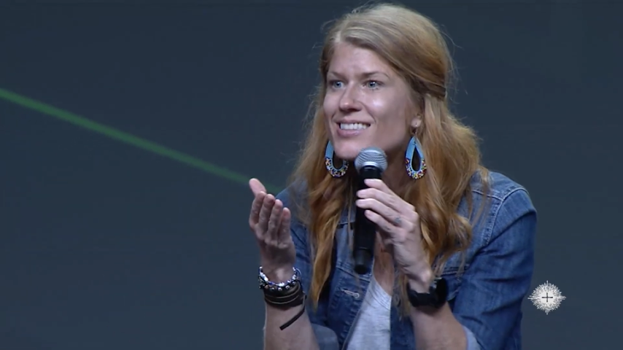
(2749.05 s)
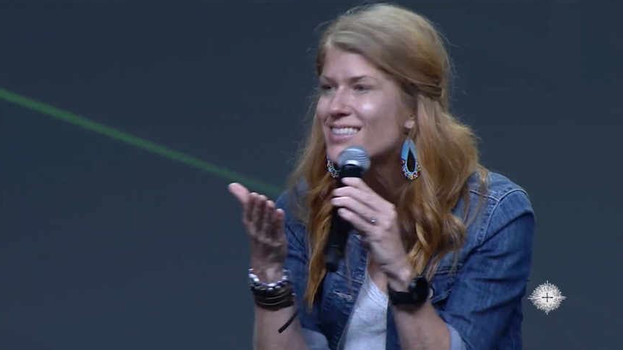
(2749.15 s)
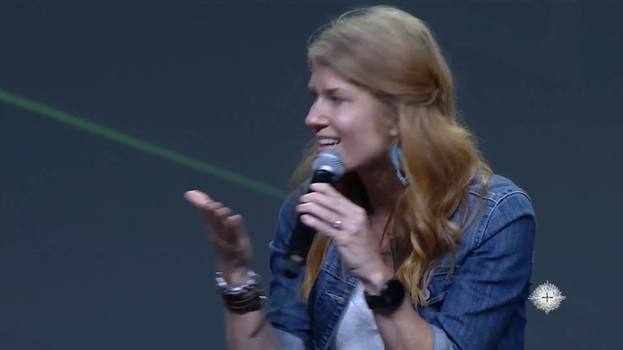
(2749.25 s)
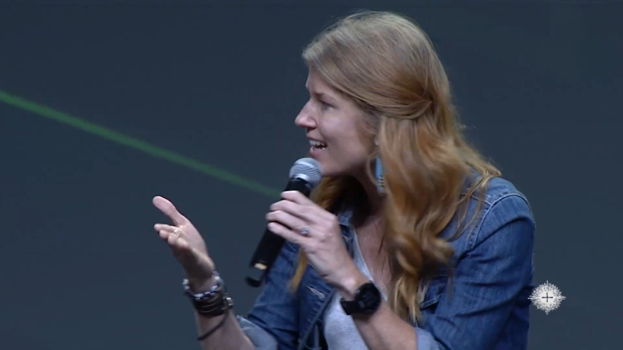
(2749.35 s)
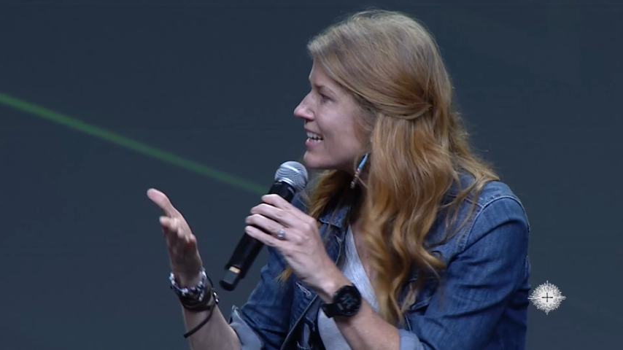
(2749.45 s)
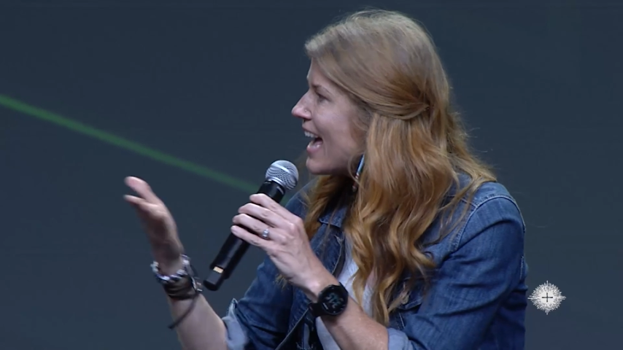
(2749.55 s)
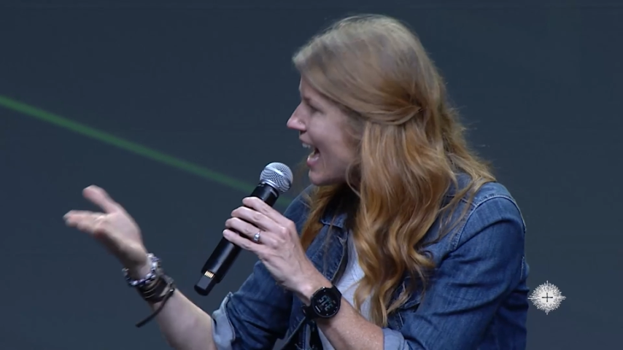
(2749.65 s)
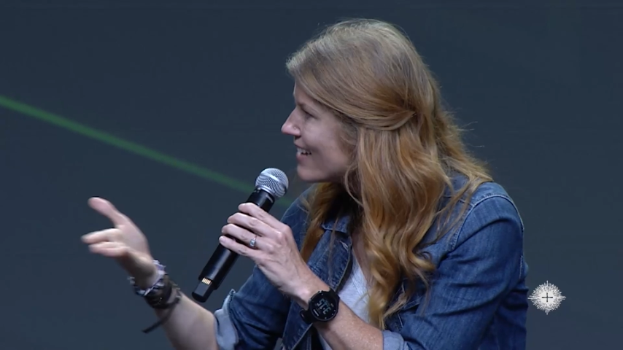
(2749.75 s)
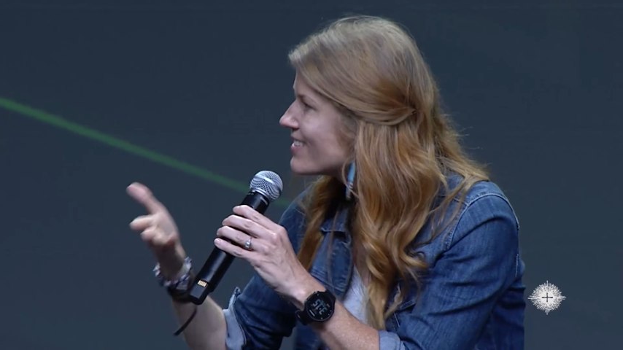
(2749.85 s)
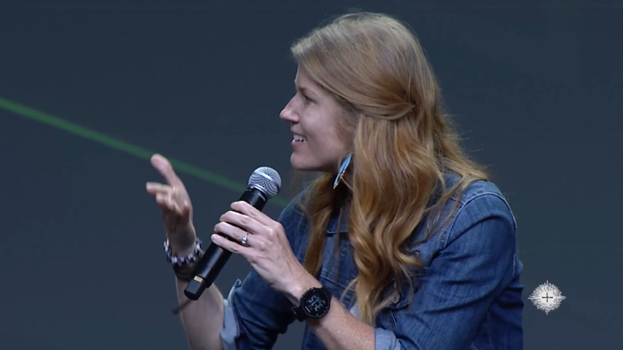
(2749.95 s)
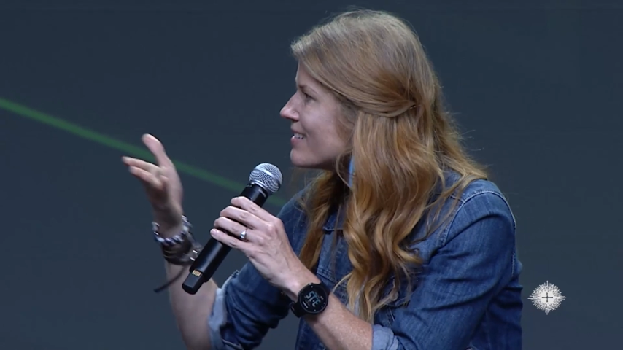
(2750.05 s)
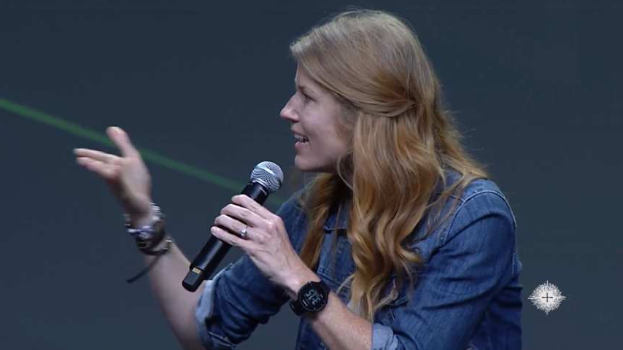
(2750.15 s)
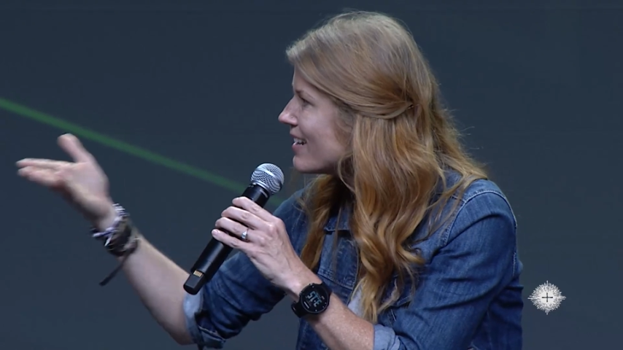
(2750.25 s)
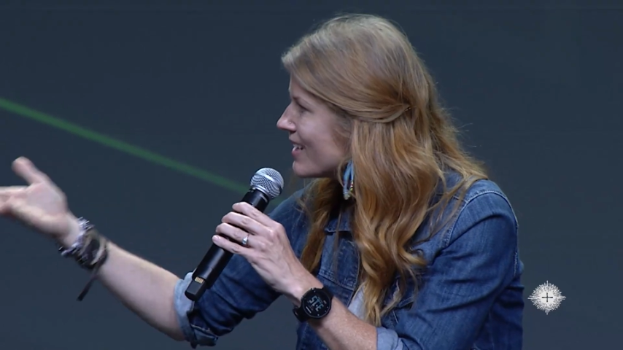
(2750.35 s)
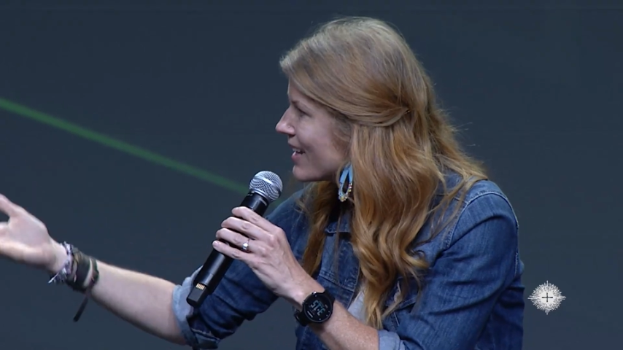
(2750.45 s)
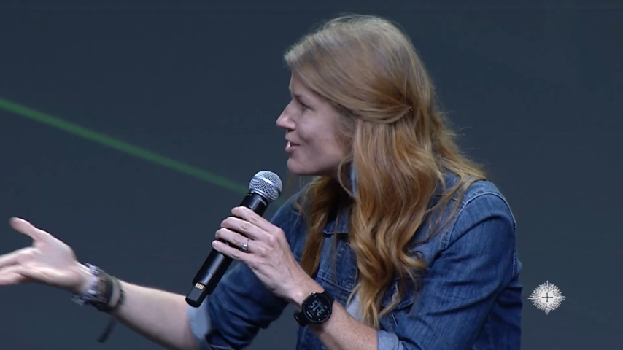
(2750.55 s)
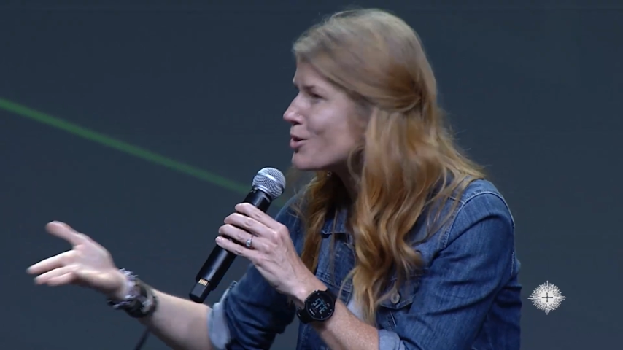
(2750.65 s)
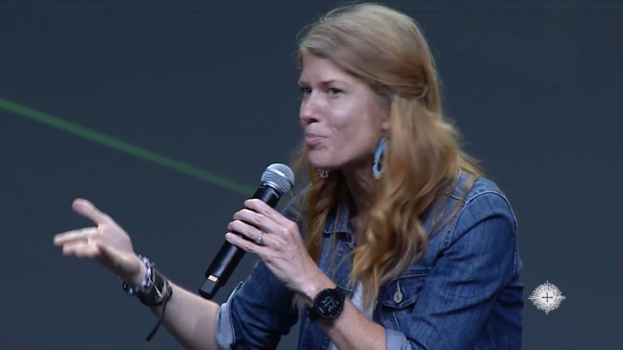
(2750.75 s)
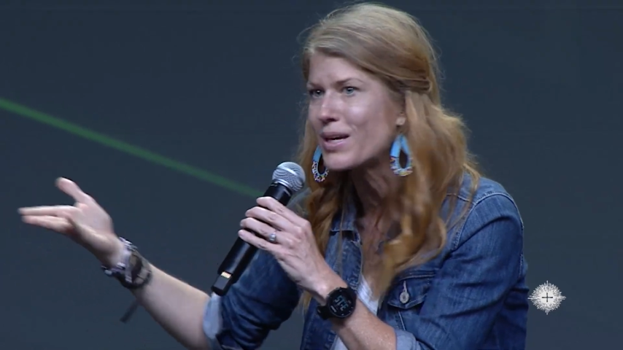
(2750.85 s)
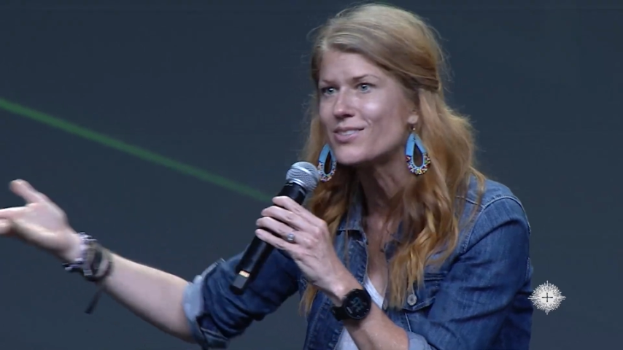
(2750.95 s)
to kind of ask and, and get to the
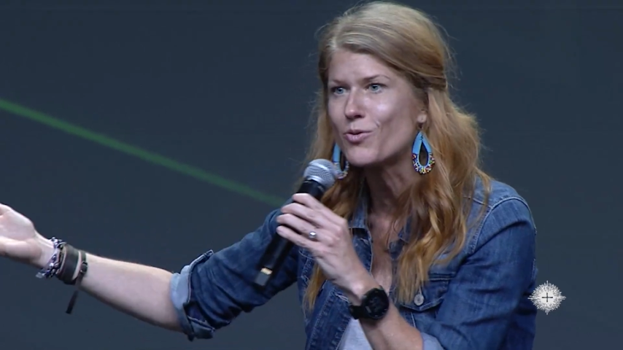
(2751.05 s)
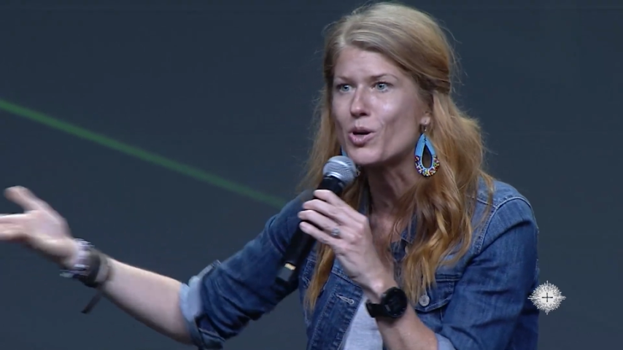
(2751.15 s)
place of